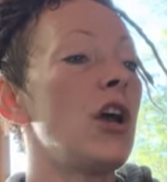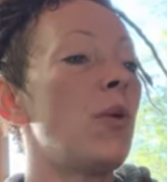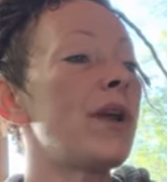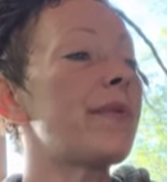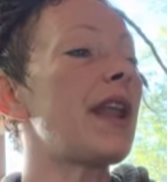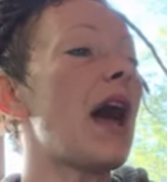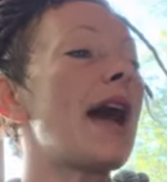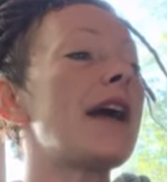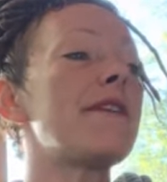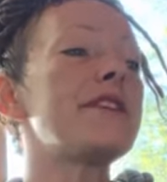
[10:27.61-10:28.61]
We
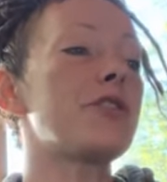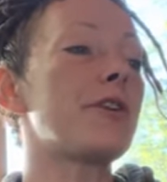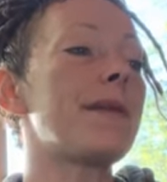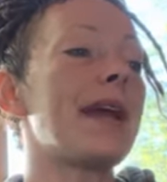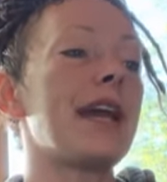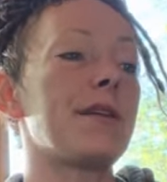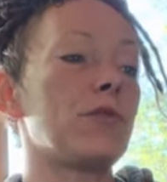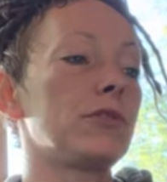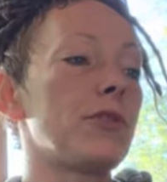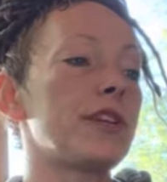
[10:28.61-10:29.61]
rely on the term
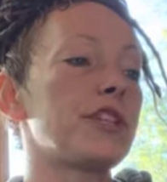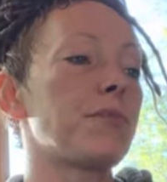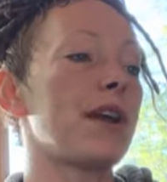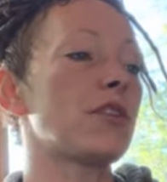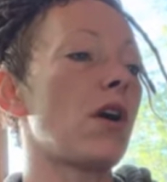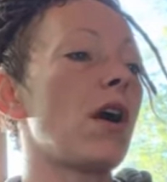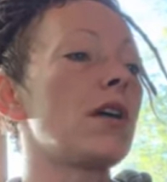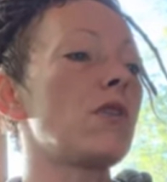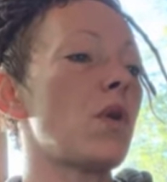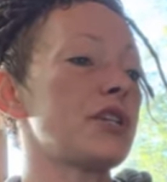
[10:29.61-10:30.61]
animal to express our
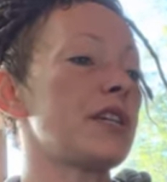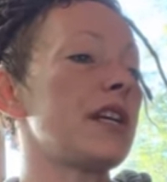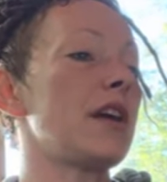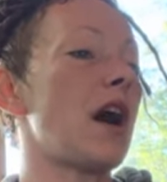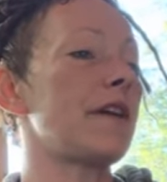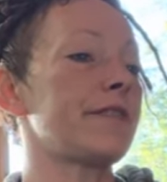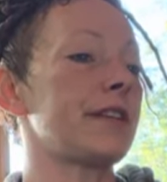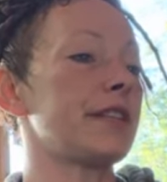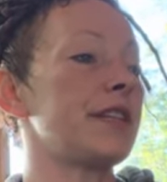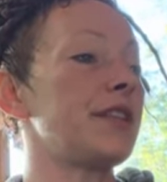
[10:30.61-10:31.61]
unquestioning
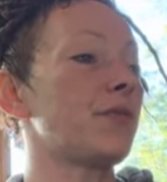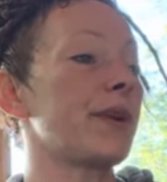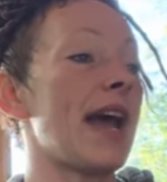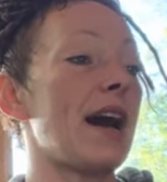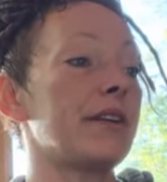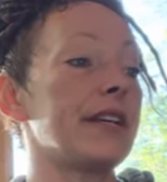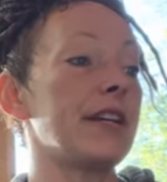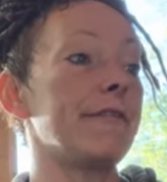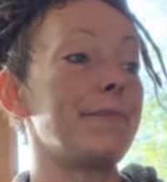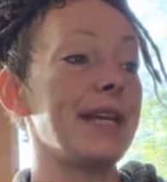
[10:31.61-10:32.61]
confidence in the
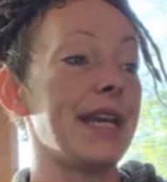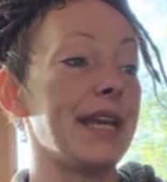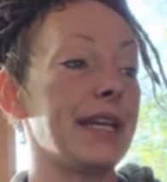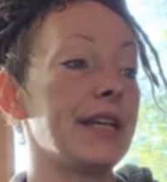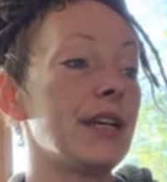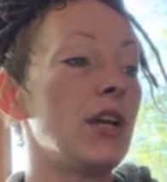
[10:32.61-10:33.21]
reality of being.